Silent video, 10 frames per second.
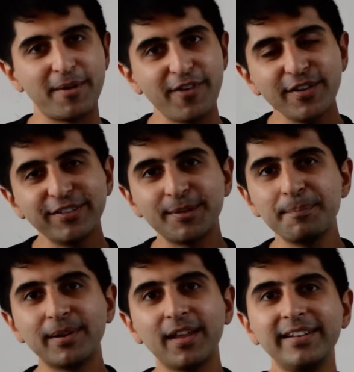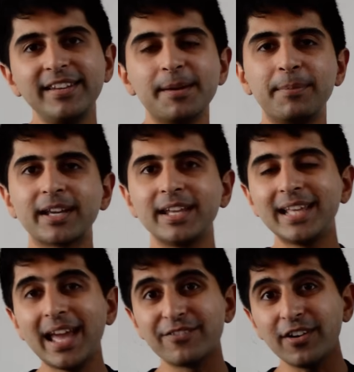Very simple idea, but can
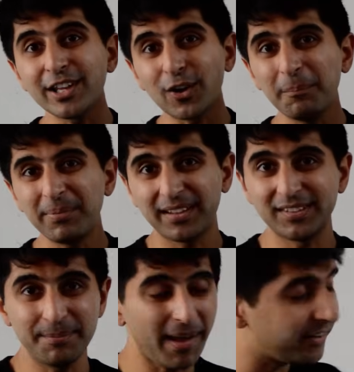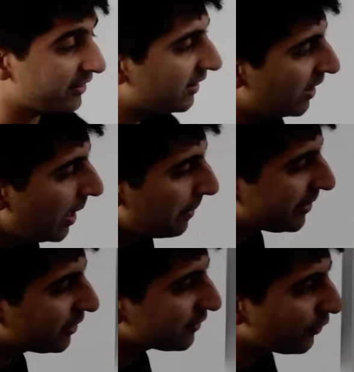get very complex to measure
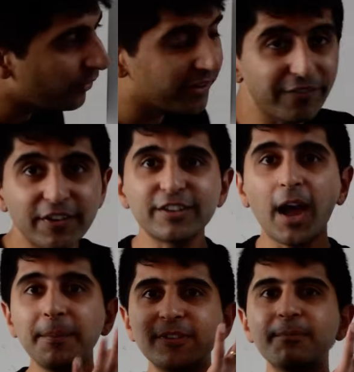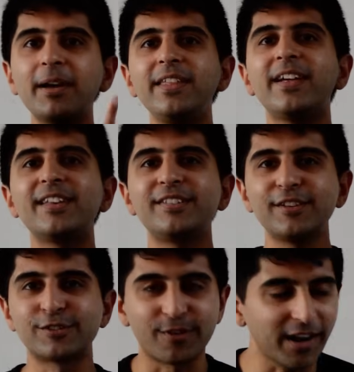because of all the different types of money that
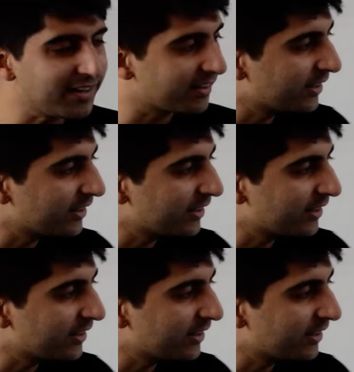exist, right?